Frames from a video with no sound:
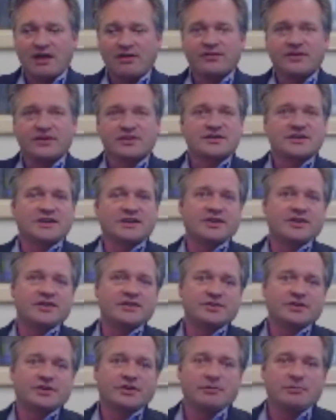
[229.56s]

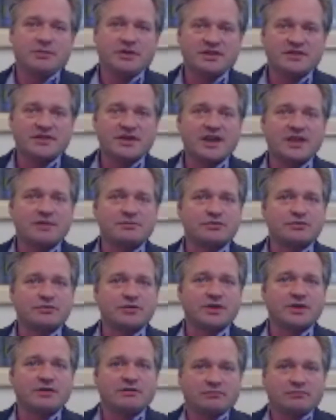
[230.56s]
Obviously, there's going to be times